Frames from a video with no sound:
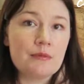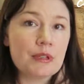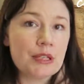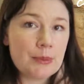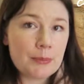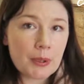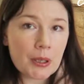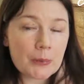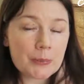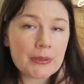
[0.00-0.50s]

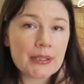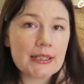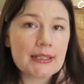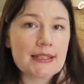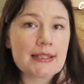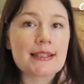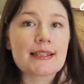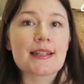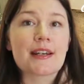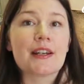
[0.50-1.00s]
really popular
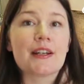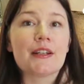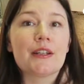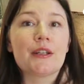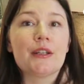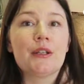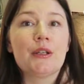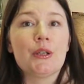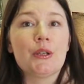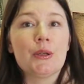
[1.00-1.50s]

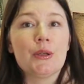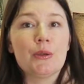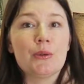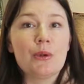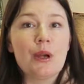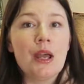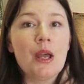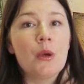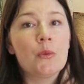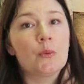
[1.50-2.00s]
designer
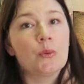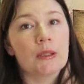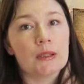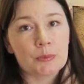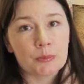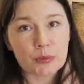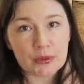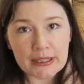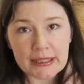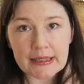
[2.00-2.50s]
who will
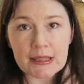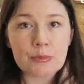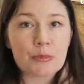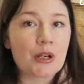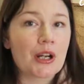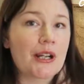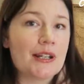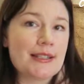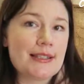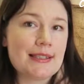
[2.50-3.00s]
bring the
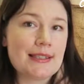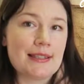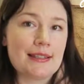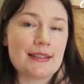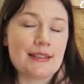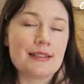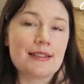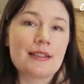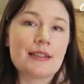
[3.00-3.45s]
brides in.